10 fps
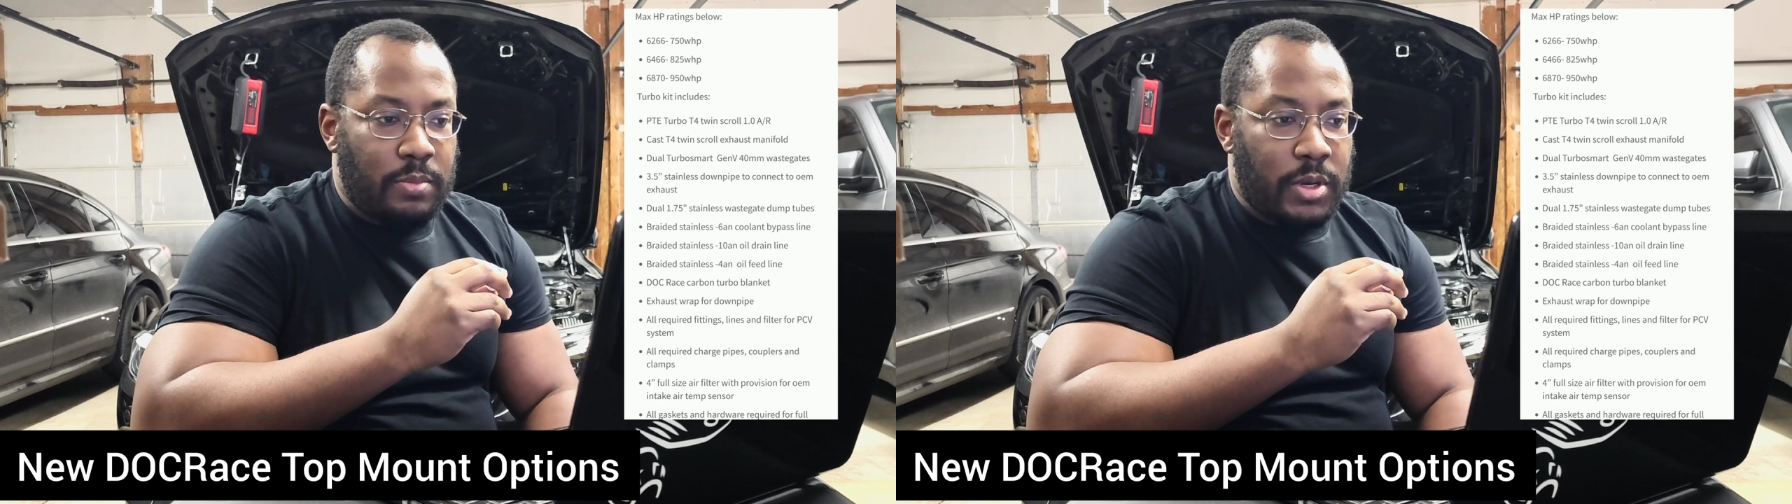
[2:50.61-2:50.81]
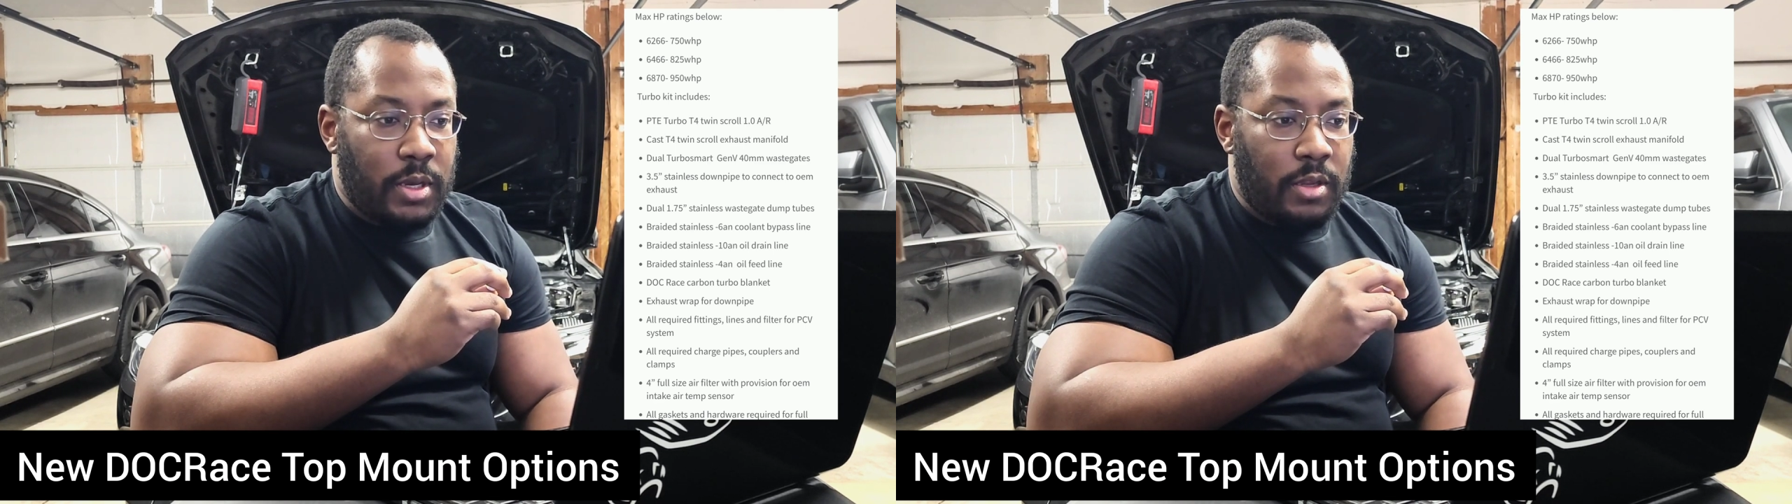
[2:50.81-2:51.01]

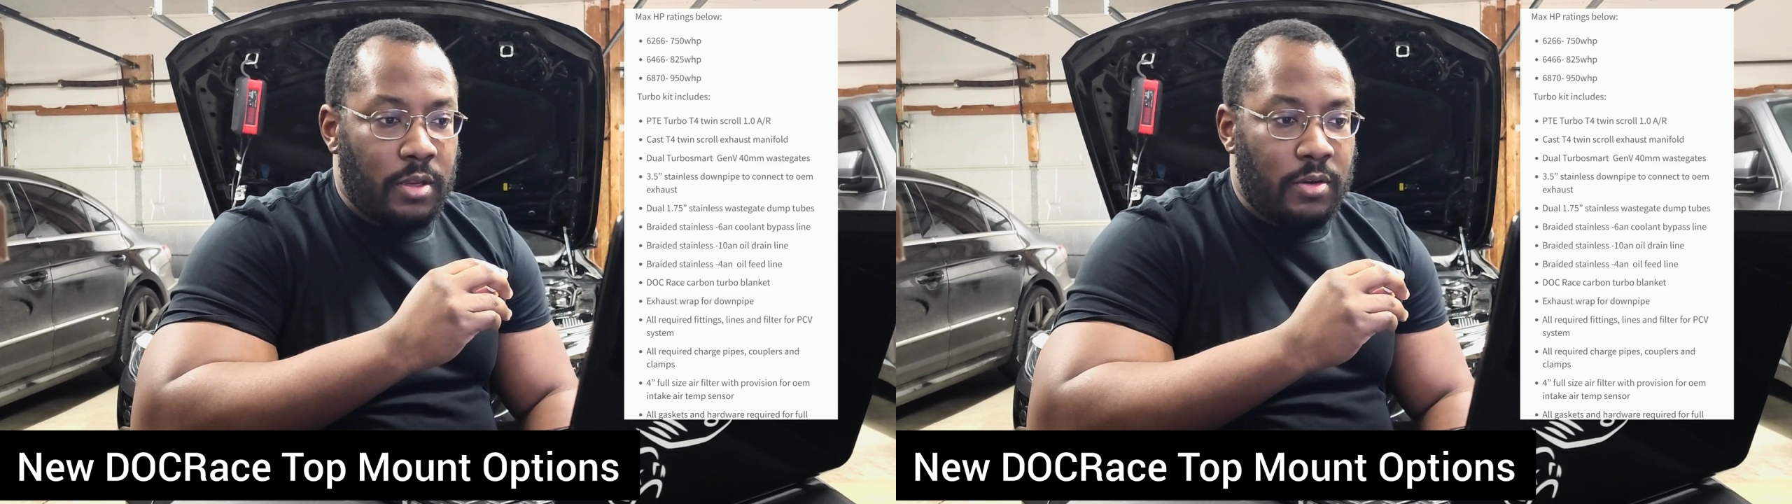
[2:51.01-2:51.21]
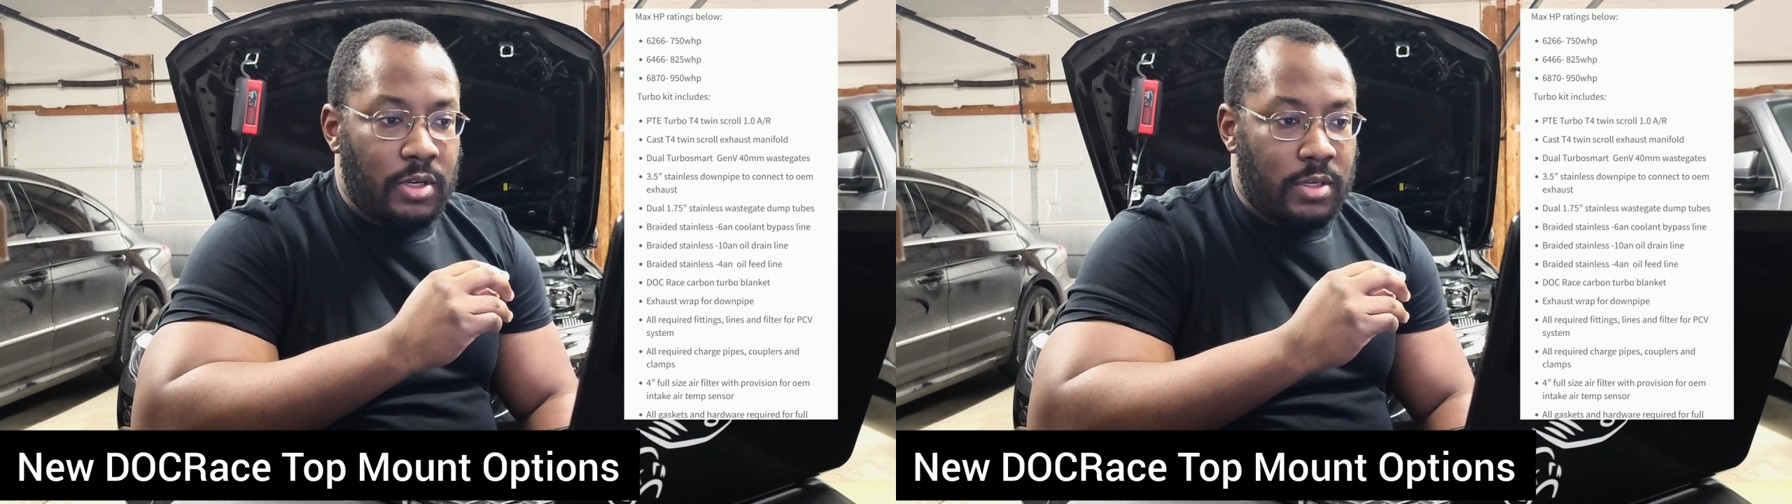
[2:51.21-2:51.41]

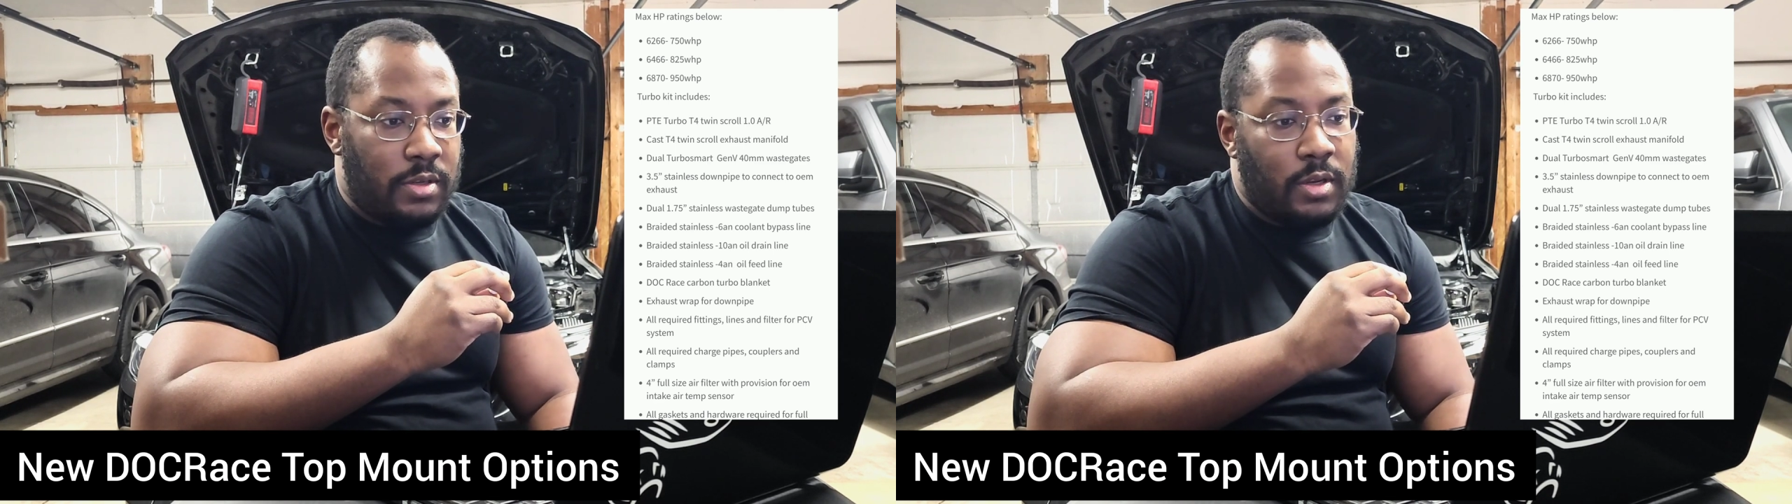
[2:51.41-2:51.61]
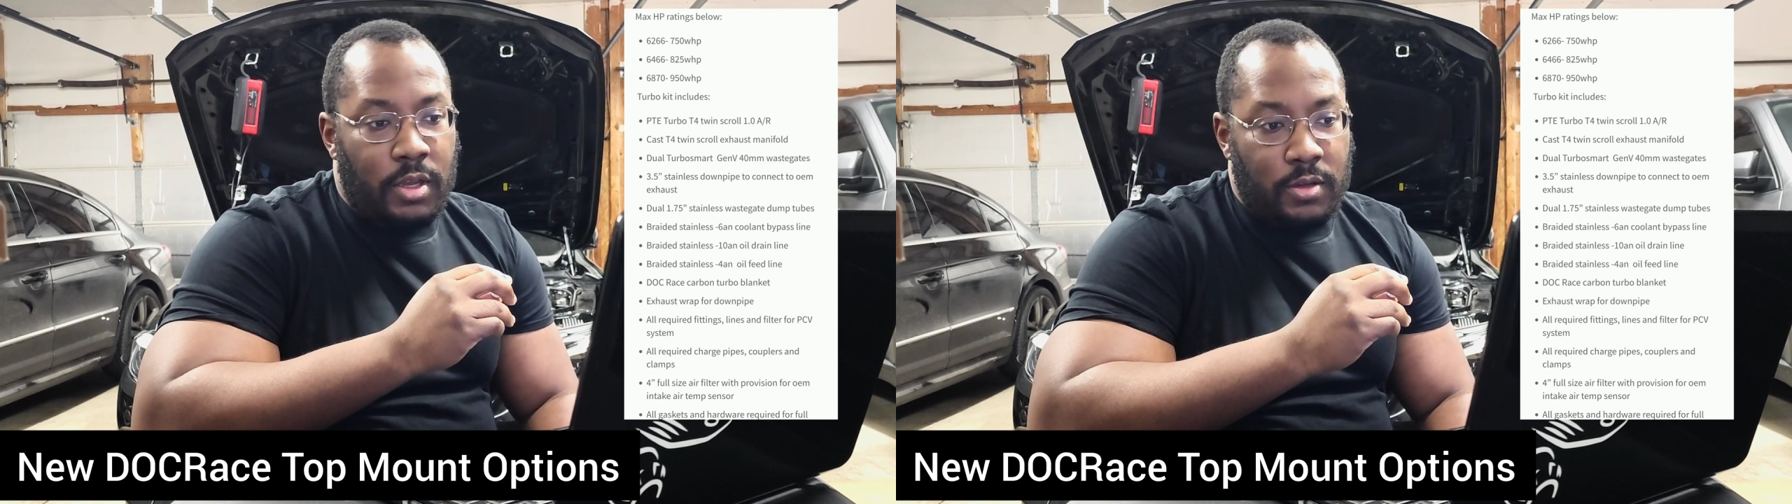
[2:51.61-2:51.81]
but
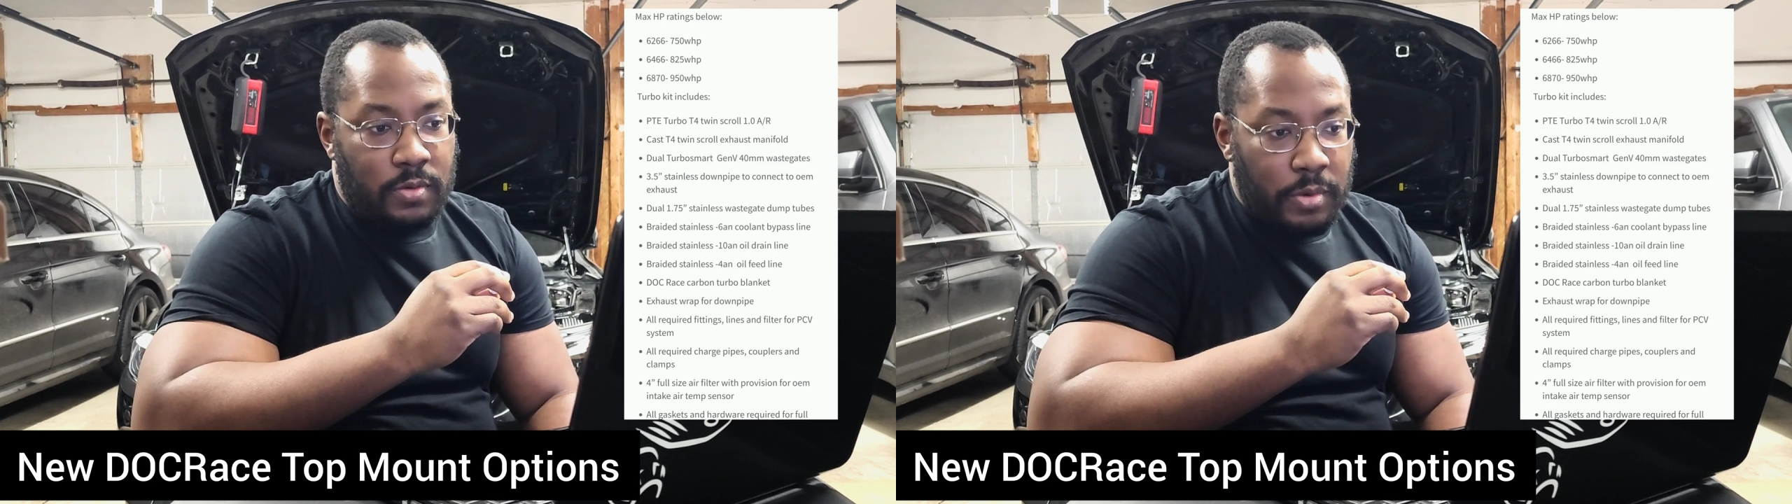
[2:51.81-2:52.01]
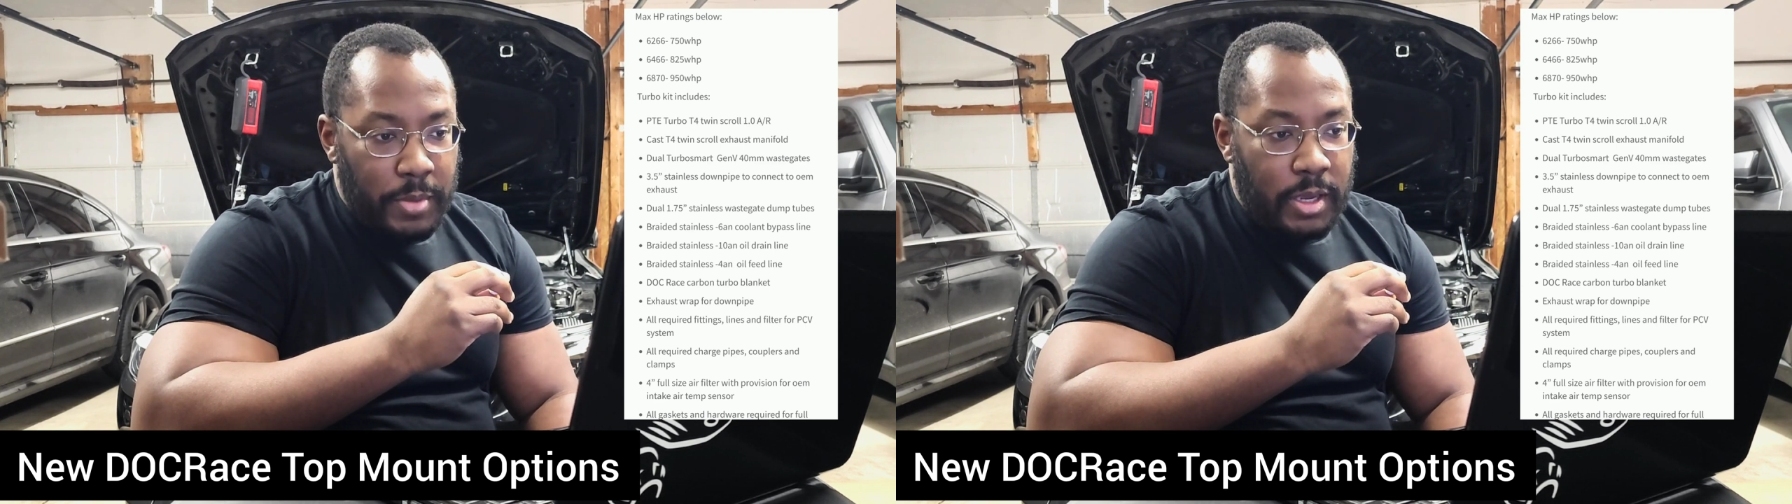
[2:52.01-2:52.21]
just as
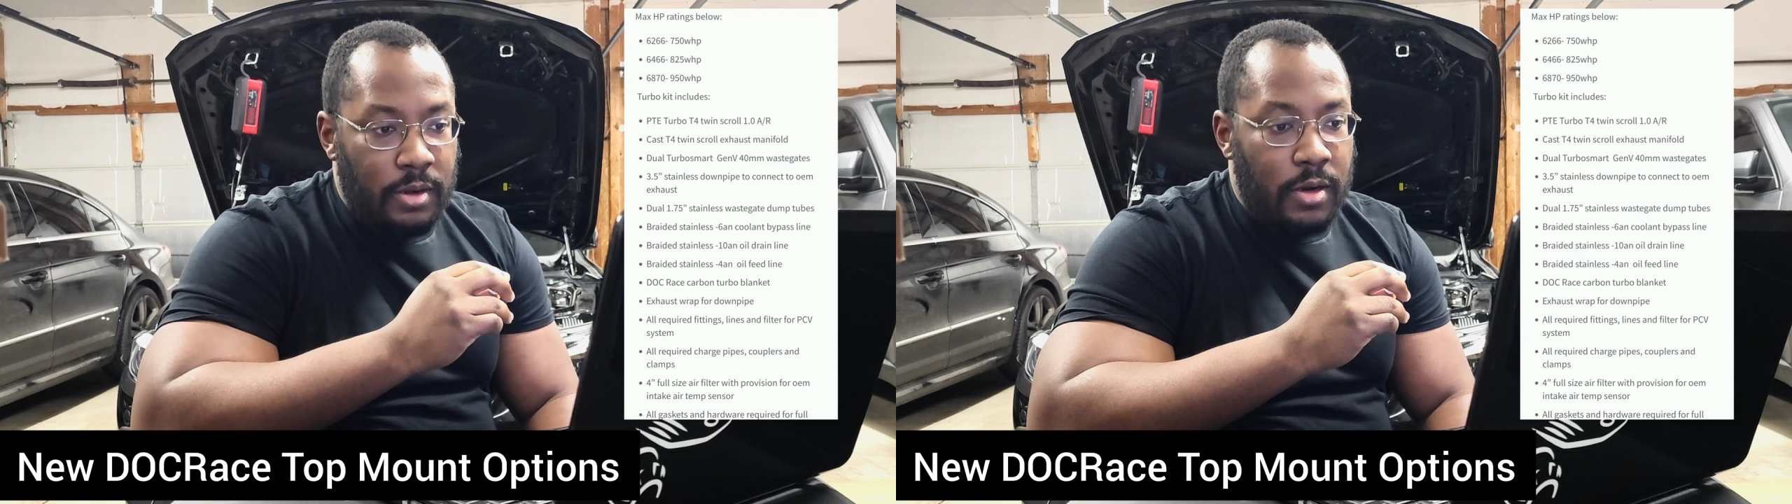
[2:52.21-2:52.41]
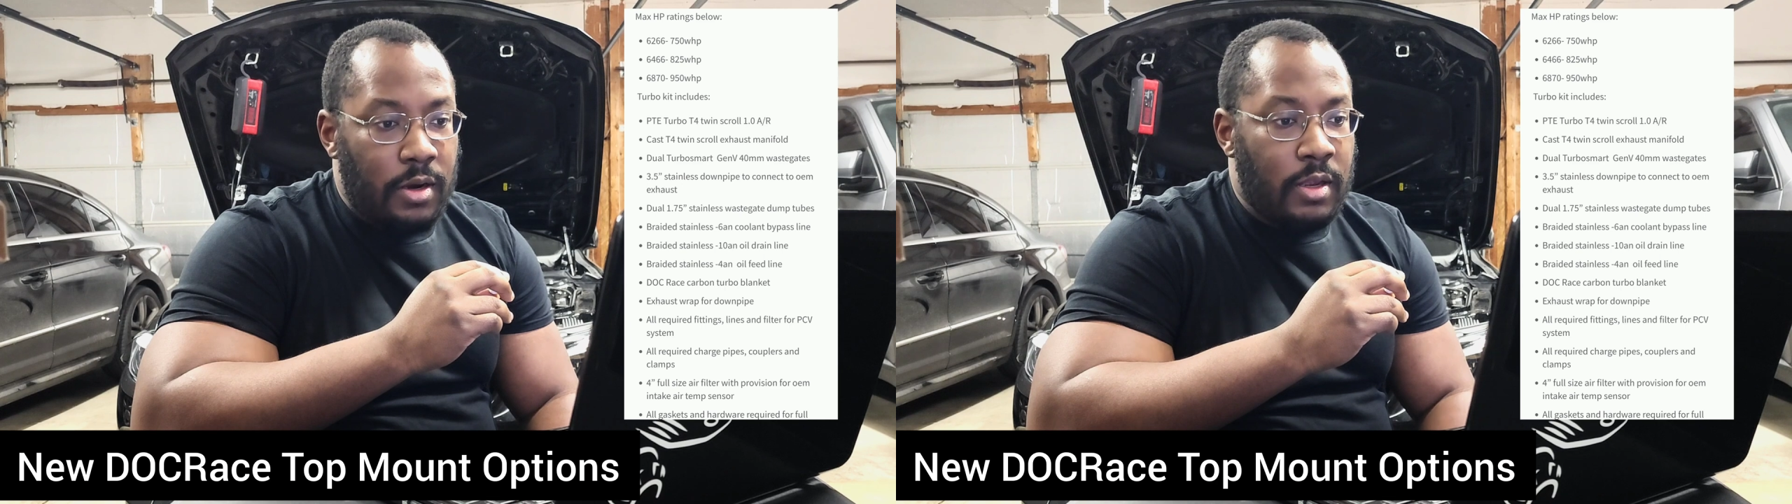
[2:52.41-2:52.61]
a
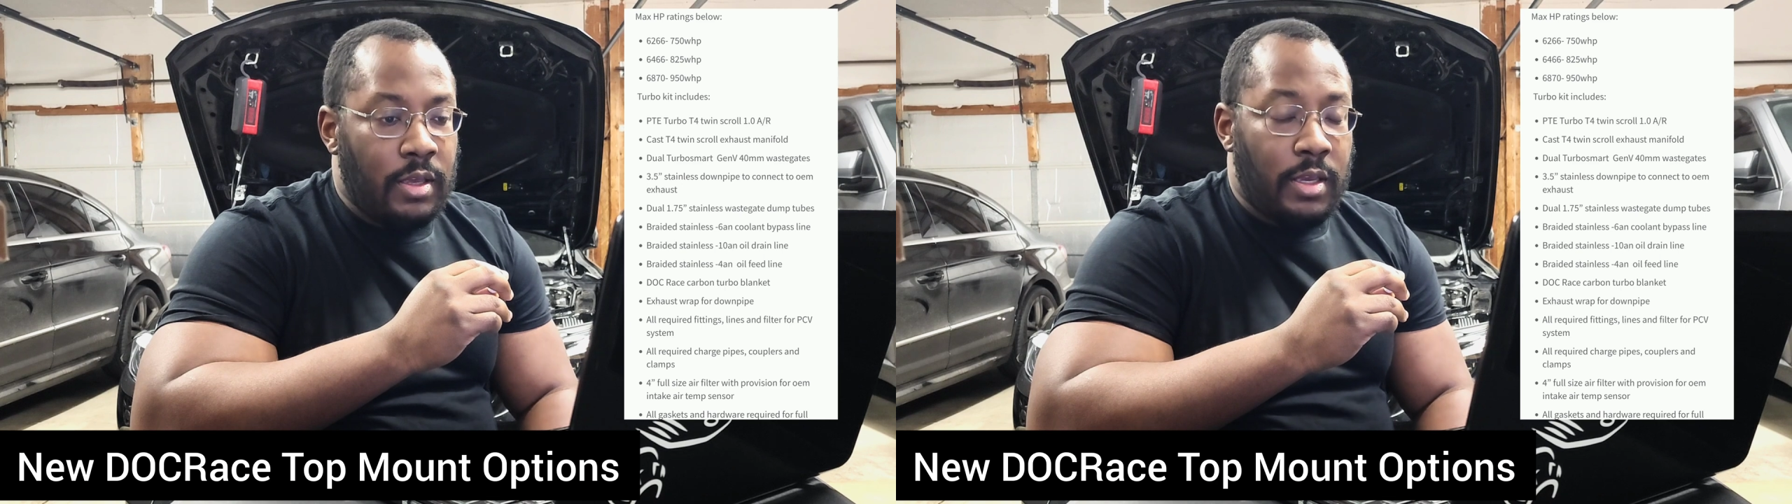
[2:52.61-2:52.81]
reminder,